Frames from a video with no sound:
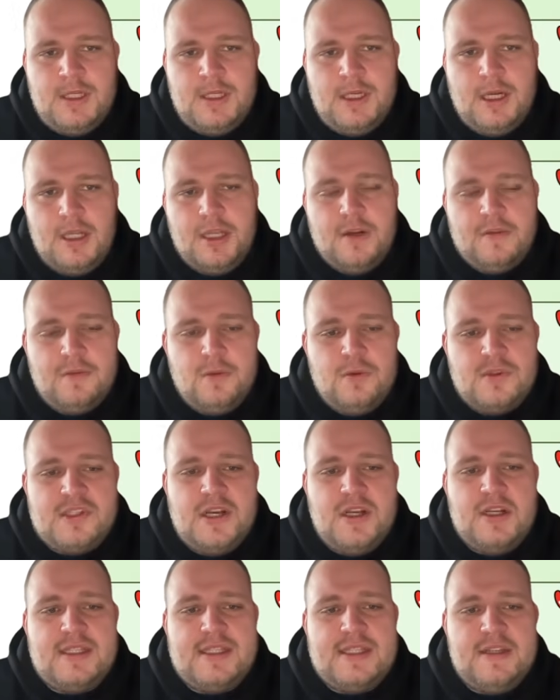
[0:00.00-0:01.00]
Another
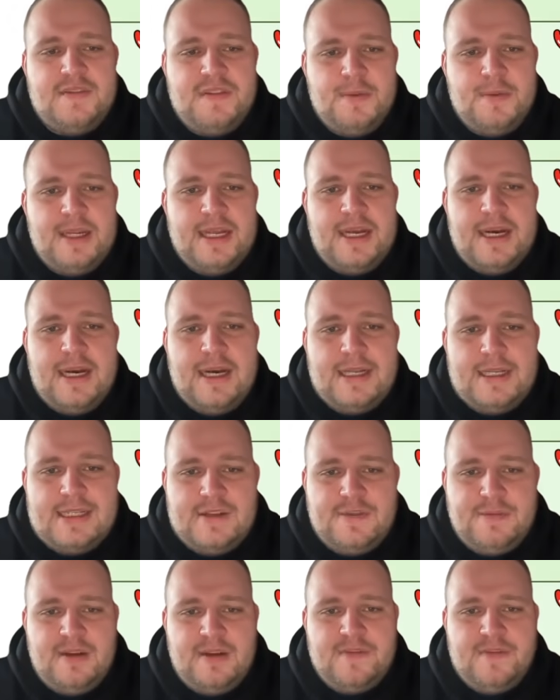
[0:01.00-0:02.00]
alternative that we had is
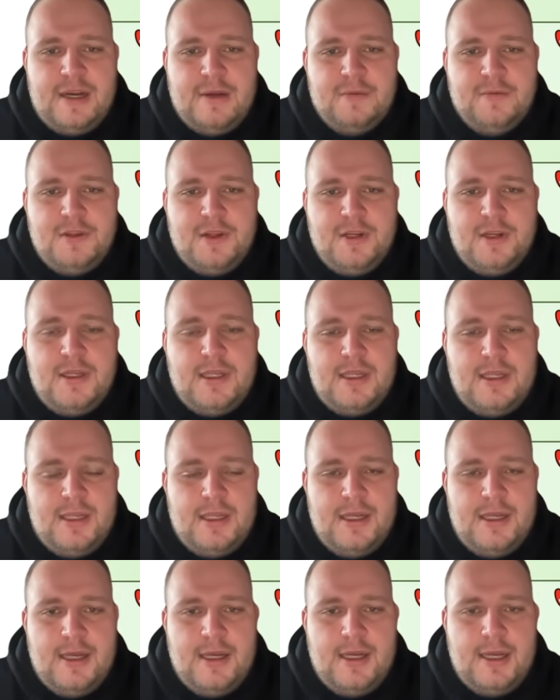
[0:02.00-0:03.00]
if we found that
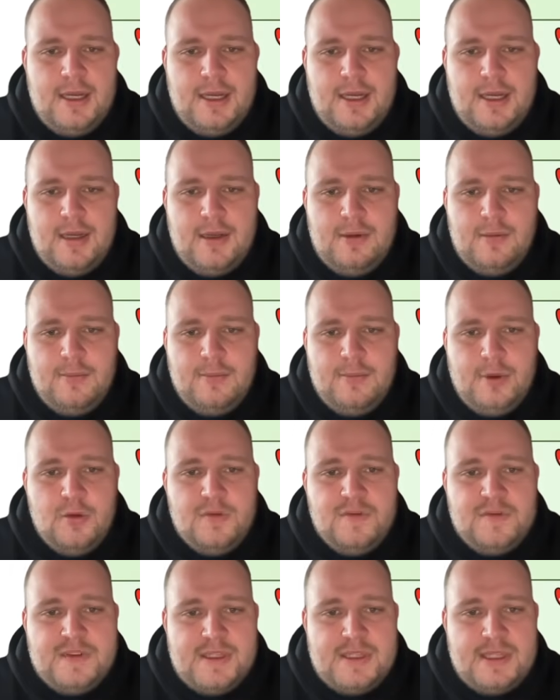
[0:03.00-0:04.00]

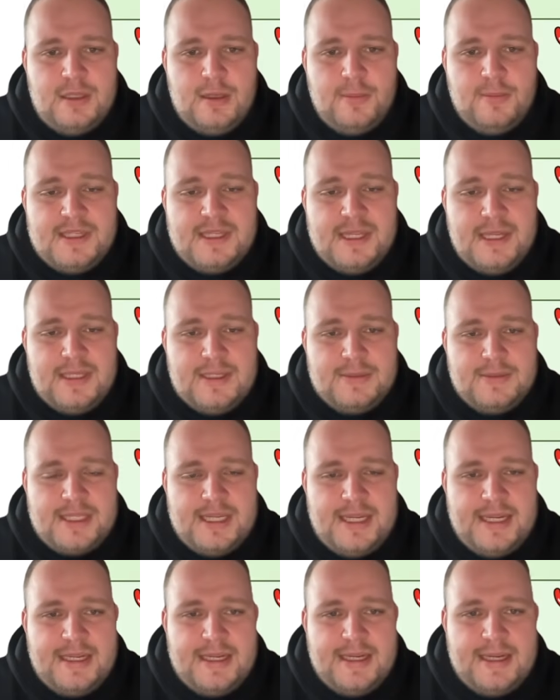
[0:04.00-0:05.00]
both number 10s were
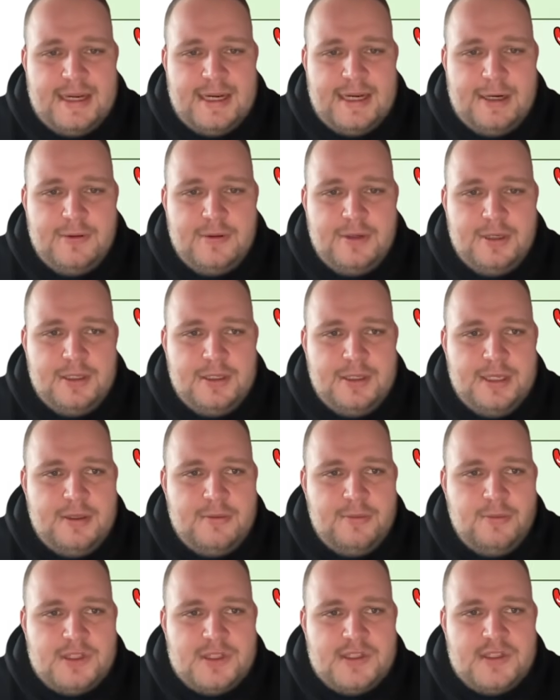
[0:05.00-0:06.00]
taken out and
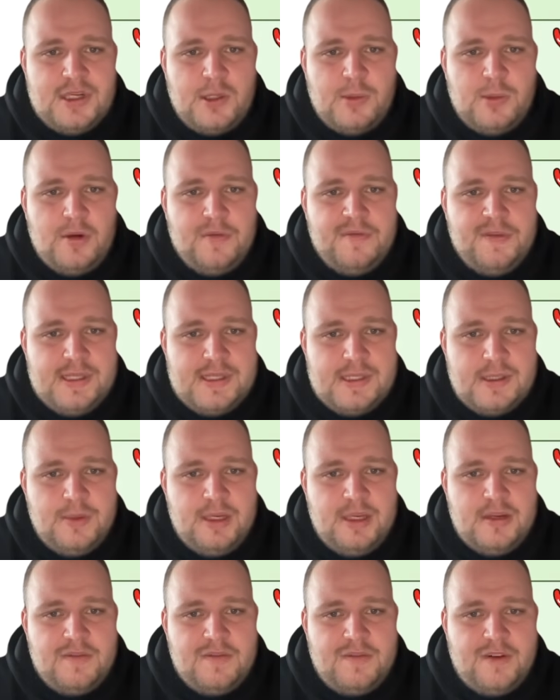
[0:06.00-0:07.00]
it wasn't so obvious that we
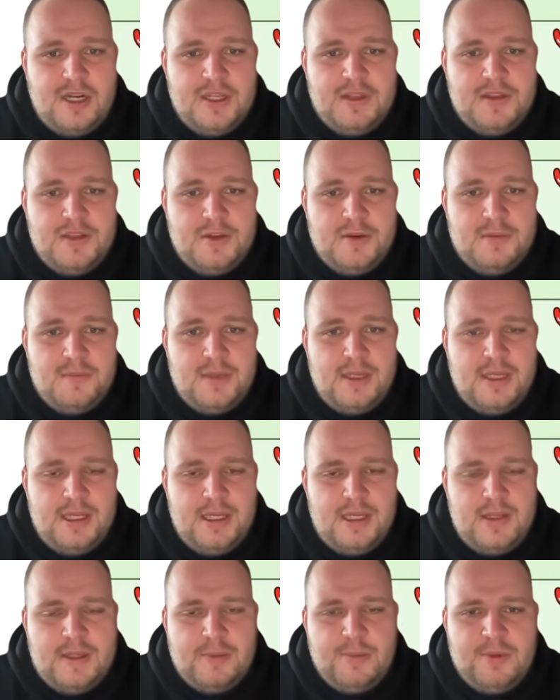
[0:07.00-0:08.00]
could find them,
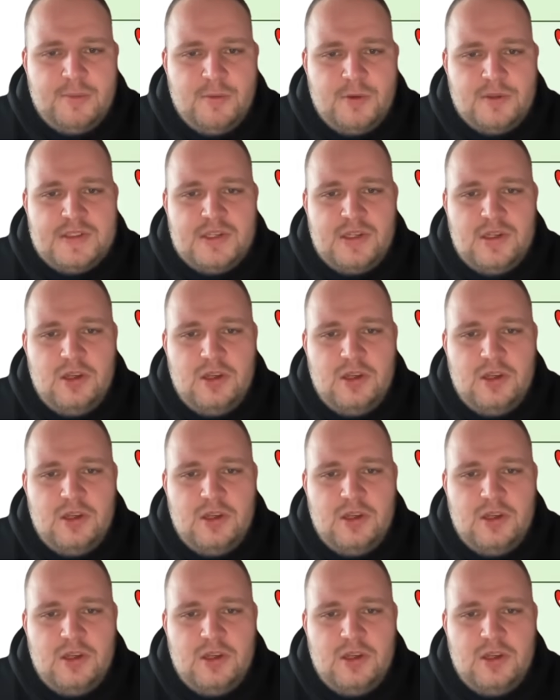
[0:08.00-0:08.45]
then we want to